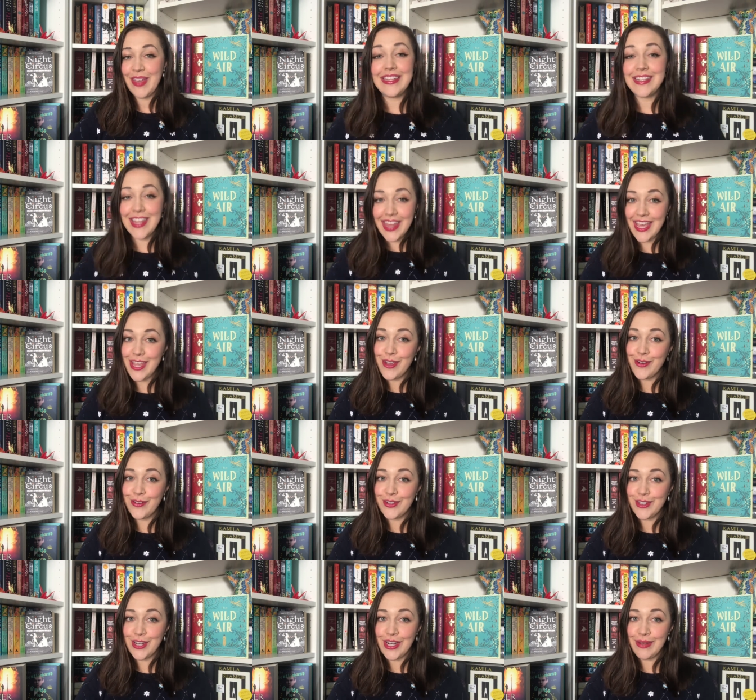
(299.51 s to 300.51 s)
So thank you
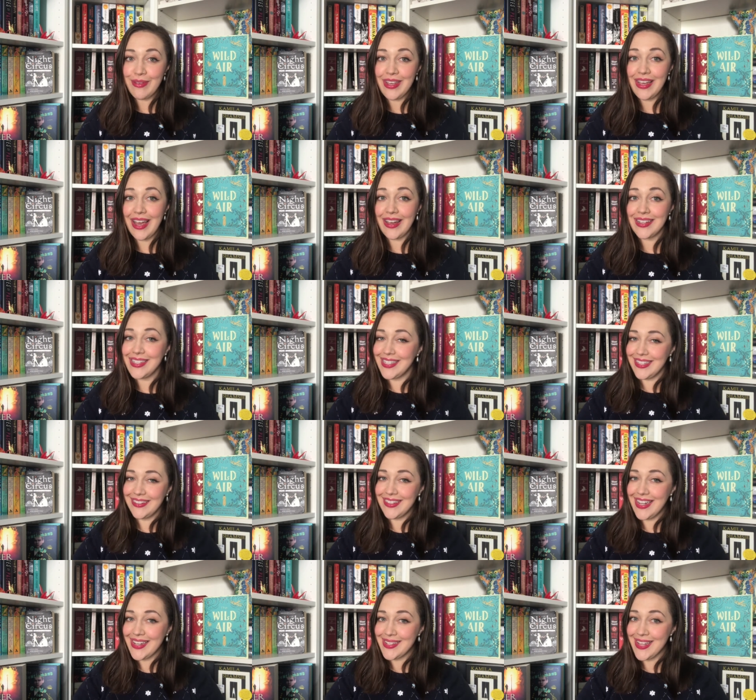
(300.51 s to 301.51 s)
for joining me. I'll see
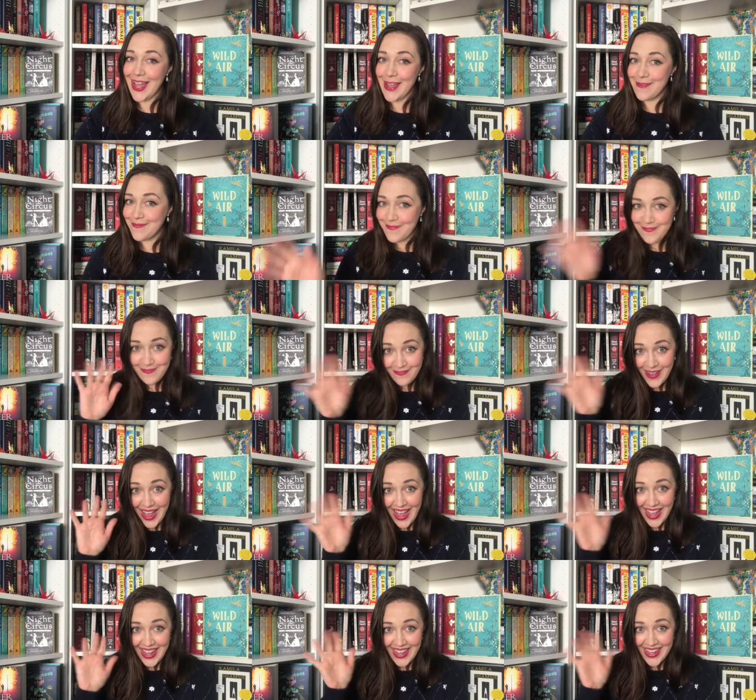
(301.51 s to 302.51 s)
you next time.
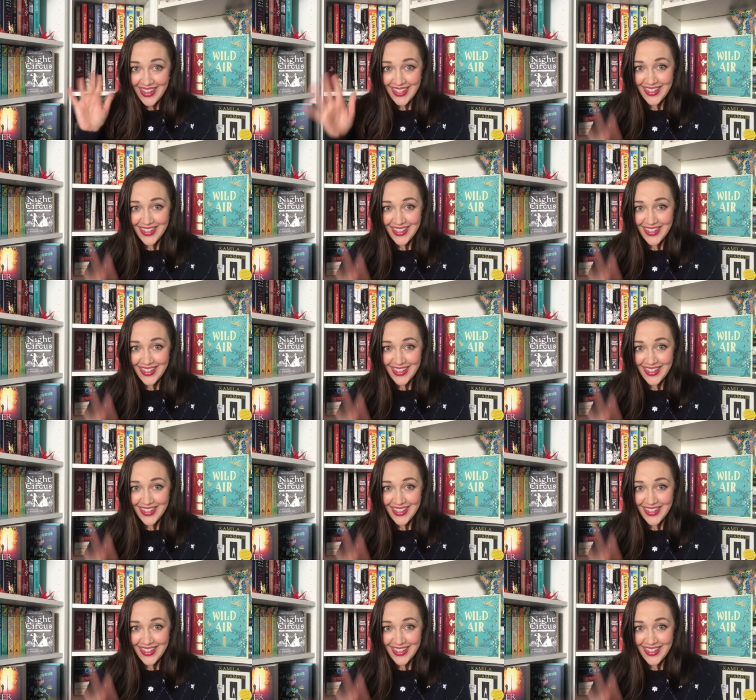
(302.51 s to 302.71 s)
Bye.